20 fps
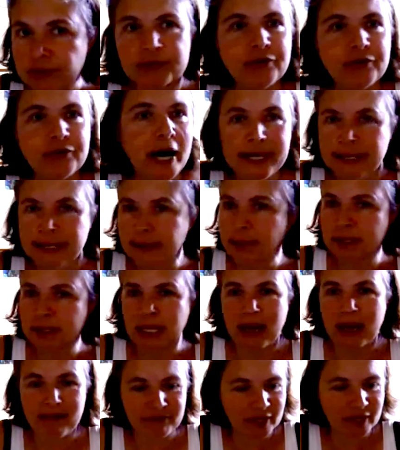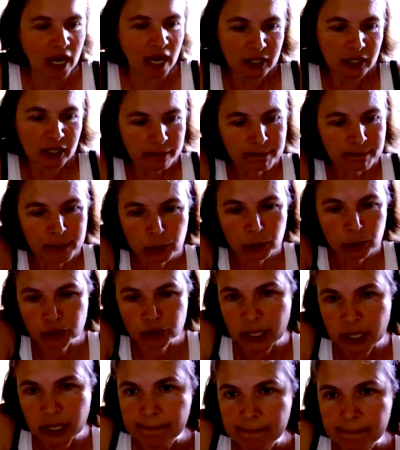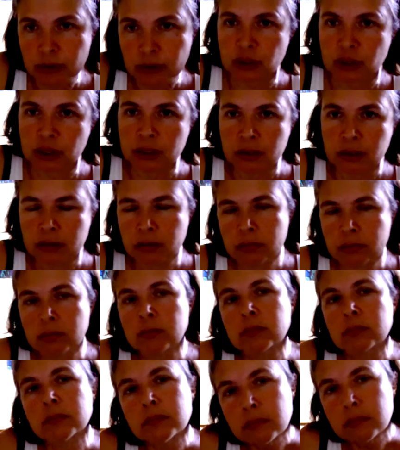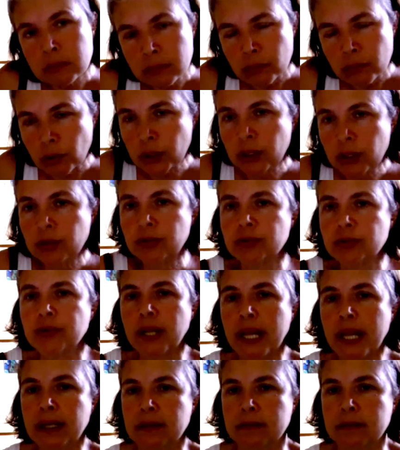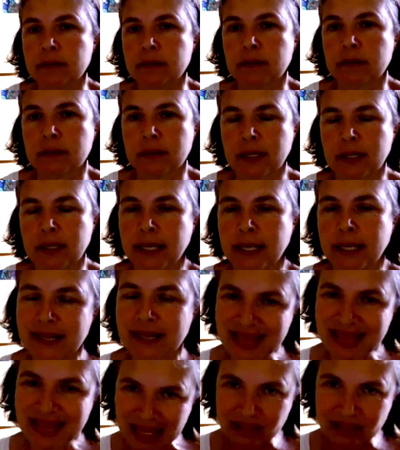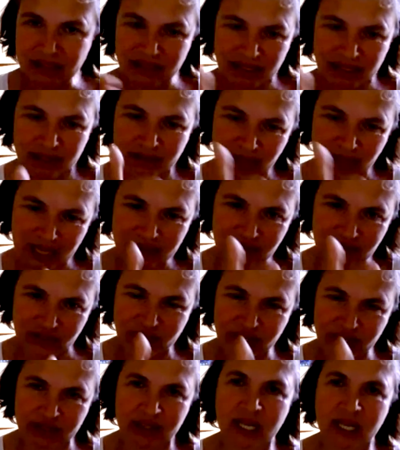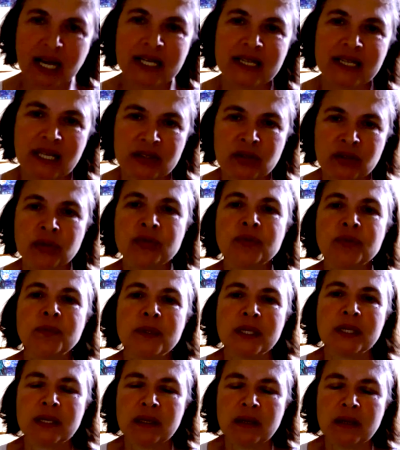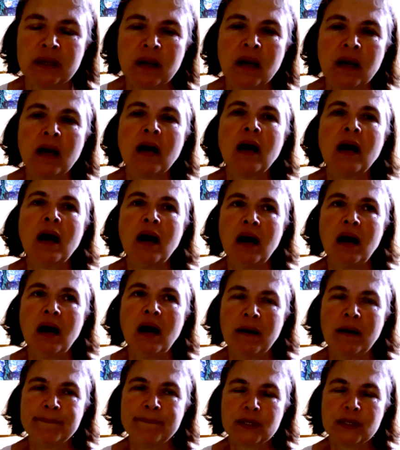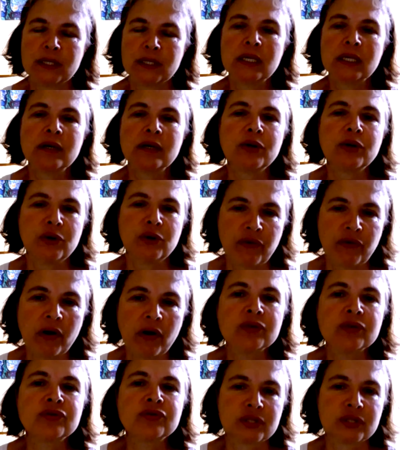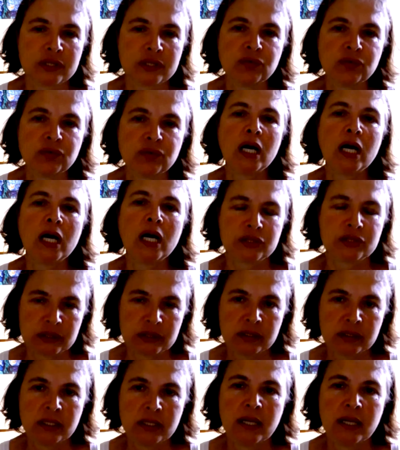fine, but have not abused their position, what do you do then? That's the thin line that's going to be, very interesting to watch.